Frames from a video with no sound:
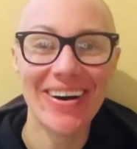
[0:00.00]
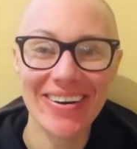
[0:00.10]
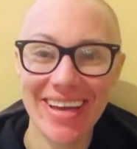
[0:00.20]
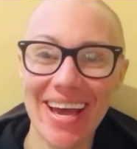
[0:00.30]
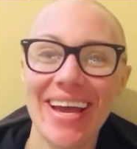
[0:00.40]

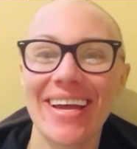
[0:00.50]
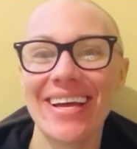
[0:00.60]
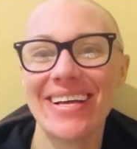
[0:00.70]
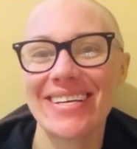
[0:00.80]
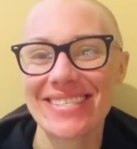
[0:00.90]
Okay,
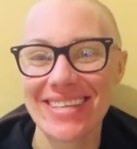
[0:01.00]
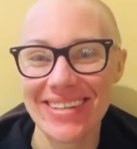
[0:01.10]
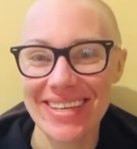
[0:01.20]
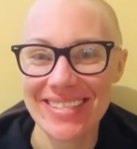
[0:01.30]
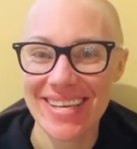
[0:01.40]
so
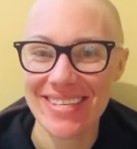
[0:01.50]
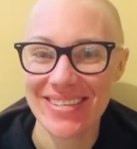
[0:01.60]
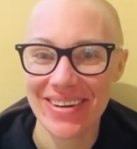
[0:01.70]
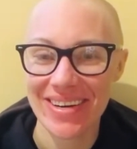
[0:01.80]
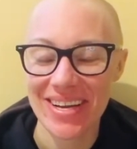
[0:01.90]
let's get
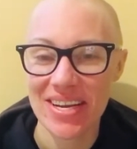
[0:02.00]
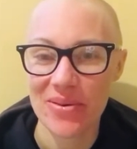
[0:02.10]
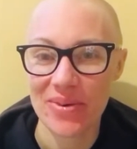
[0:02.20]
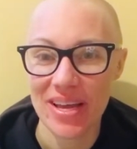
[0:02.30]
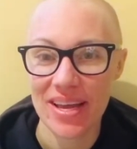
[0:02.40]
started
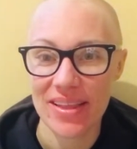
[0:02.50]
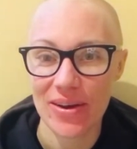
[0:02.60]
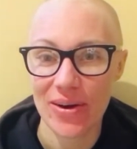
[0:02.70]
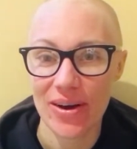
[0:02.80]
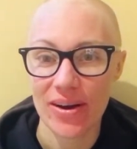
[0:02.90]
with
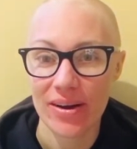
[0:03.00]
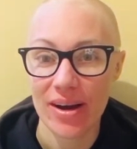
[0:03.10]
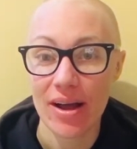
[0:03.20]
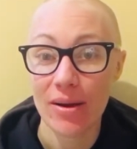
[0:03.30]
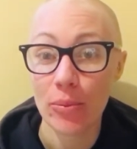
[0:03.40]
our
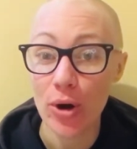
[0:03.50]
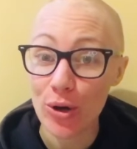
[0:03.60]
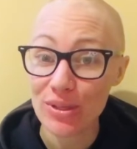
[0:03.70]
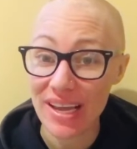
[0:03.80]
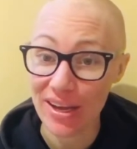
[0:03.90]

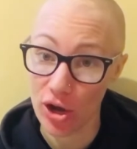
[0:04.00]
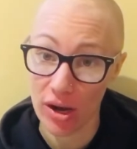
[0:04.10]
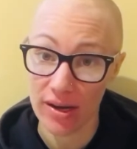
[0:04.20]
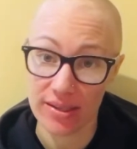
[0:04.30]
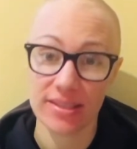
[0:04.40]
pros and
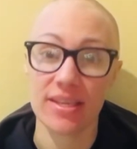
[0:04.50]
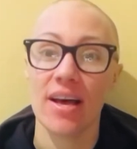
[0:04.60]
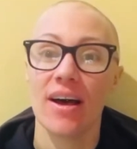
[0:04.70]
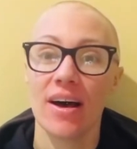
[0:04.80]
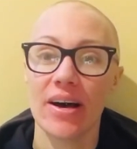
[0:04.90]
cons
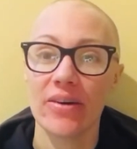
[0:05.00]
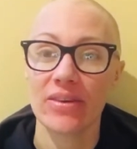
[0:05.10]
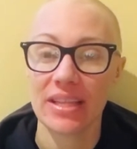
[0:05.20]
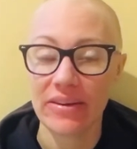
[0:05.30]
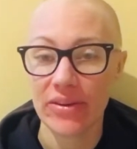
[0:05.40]

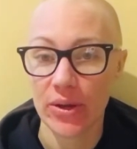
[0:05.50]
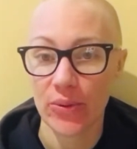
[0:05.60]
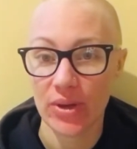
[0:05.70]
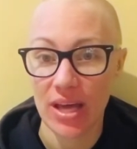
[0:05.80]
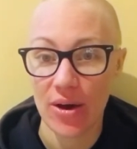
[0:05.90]
of living
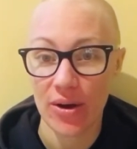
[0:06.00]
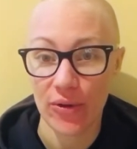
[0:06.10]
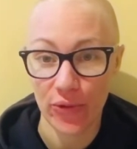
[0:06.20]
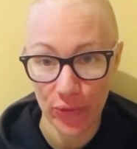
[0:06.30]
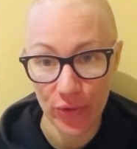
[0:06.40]
without a
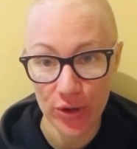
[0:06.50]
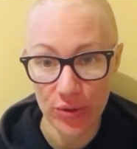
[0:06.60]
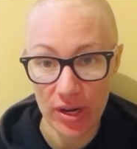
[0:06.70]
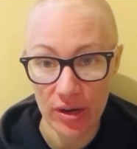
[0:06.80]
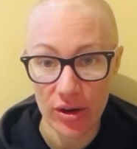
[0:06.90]

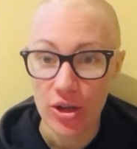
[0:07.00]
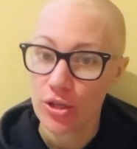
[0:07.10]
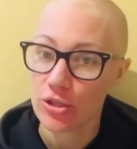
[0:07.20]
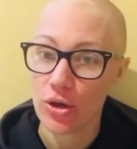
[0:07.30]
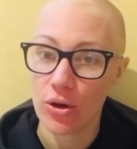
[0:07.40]
refrigerator.
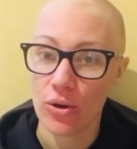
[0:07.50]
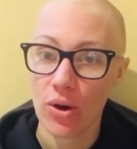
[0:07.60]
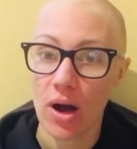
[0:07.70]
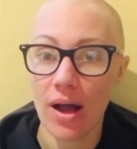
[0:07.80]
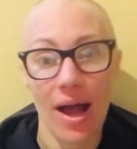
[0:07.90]
So
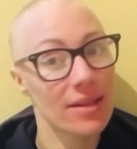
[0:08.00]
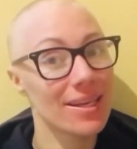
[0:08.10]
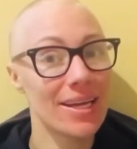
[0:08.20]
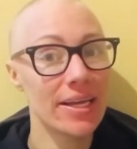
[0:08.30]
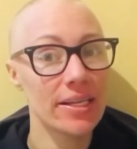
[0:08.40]
at
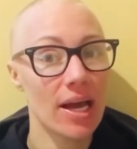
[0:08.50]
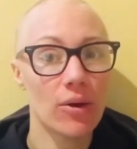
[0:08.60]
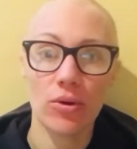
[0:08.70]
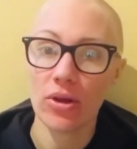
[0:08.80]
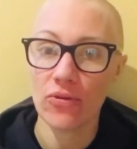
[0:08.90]
the end, I
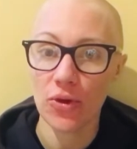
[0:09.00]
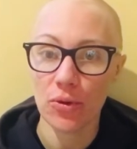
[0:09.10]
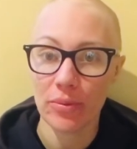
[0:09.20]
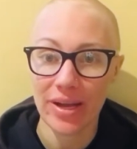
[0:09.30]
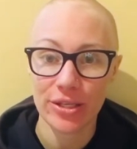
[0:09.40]
will give you
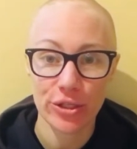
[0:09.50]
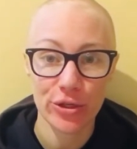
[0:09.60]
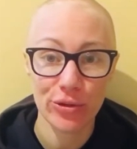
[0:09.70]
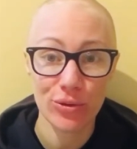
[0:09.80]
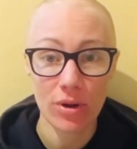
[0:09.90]
my
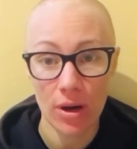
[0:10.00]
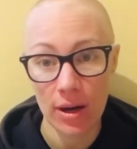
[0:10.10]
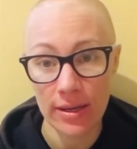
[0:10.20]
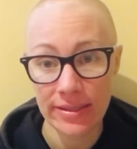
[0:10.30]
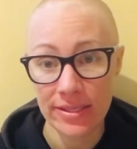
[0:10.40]
two
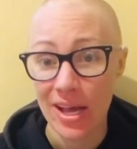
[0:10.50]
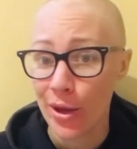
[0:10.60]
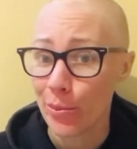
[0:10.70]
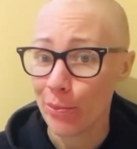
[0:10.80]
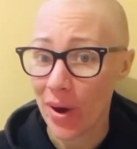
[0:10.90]
cons,
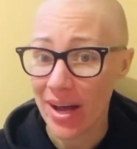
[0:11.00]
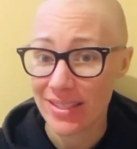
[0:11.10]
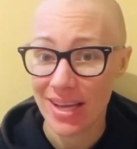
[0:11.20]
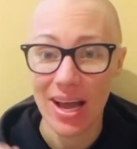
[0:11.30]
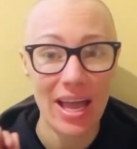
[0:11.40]

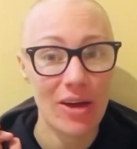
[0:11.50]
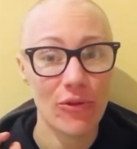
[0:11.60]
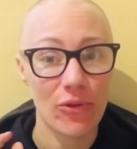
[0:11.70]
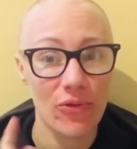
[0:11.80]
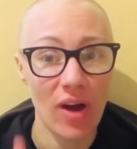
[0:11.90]
but I have
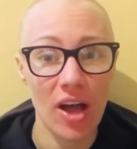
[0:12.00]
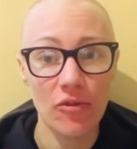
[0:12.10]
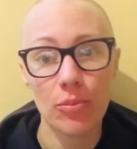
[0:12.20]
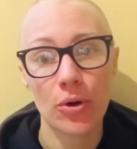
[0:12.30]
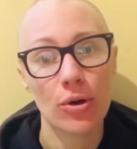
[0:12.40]
five
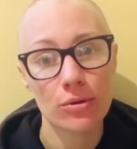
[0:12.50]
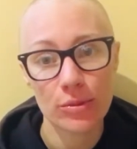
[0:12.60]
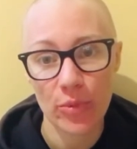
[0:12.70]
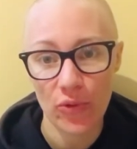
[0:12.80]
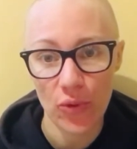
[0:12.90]
pros
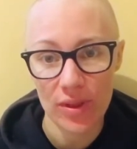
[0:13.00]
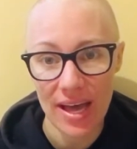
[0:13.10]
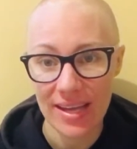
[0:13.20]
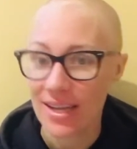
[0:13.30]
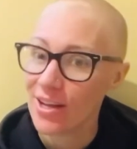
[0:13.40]
before
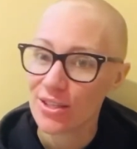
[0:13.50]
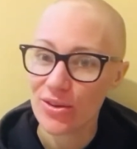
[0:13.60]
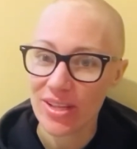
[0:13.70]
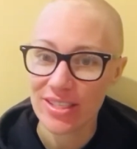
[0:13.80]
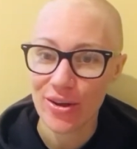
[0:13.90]
that. So
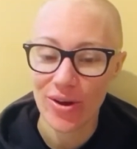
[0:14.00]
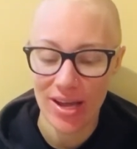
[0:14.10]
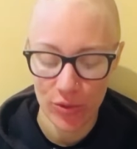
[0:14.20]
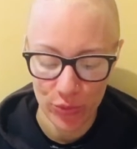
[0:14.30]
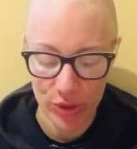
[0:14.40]
let's go
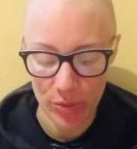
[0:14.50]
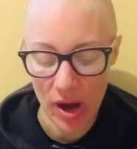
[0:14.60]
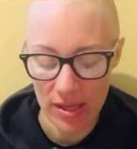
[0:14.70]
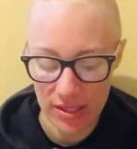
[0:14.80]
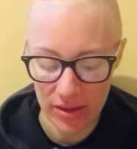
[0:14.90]
ahead with the
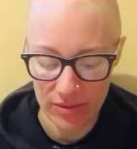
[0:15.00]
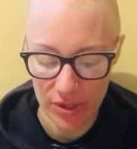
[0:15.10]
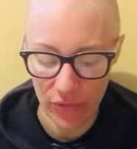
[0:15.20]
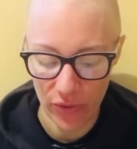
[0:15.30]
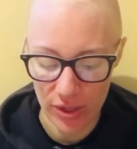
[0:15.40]
positives
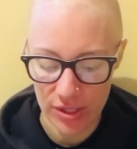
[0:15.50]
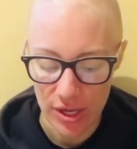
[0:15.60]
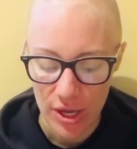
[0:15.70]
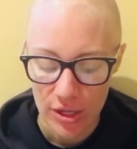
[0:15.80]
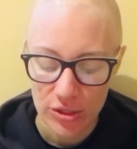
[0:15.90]
first.
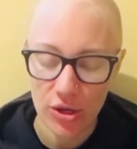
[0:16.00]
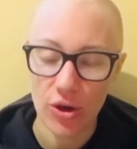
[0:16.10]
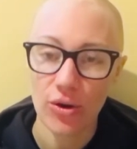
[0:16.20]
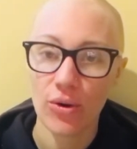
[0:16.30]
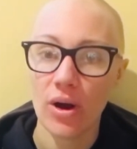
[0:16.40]

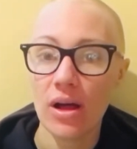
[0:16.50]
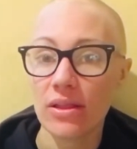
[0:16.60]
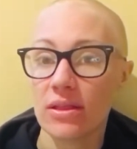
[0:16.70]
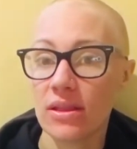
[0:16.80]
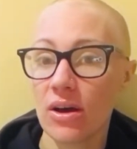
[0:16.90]
So
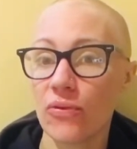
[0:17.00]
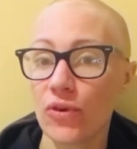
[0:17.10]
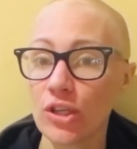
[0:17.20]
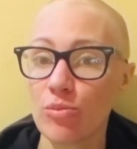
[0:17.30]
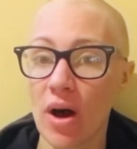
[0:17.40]
the
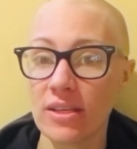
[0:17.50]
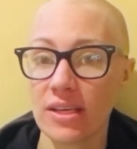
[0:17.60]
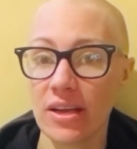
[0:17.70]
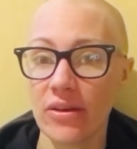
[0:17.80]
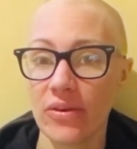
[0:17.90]
first
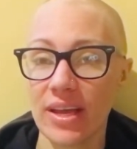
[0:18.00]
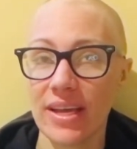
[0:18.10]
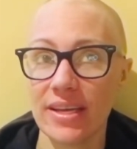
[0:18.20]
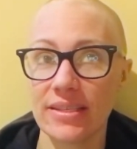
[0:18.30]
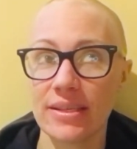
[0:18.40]
positive
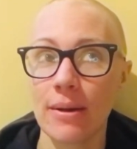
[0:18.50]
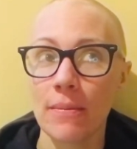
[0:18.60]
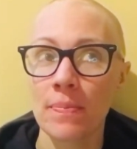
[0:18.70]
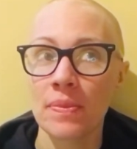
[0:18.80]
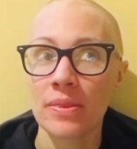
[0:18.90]
is
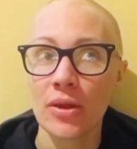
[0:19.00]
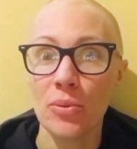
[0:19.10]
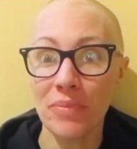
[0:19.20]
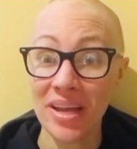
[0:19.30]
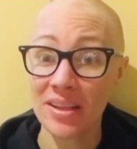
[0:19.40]

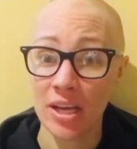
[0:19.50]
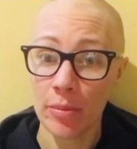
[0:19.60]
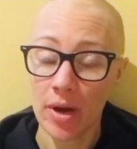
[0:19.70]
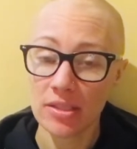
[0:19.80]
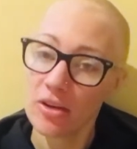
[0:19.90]
mainly a
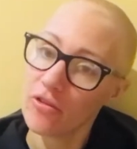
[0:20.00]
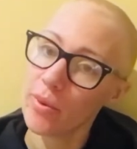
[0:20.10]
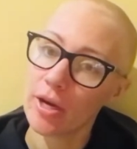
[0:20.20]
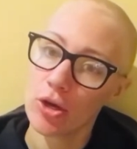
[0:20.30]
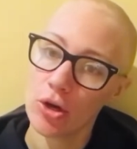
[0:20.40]
positive,
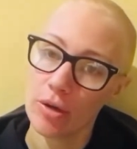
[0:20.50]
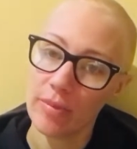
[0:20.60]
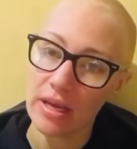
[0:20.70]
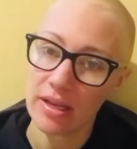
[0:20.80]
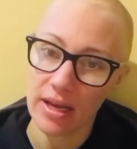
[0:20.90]
but could
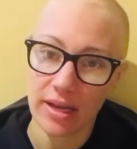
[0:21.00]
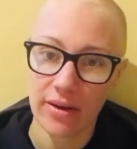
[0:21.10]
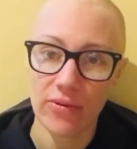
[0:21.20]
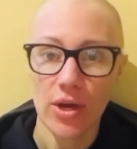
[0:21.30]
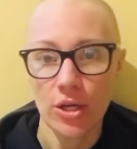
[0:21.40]
be a negative.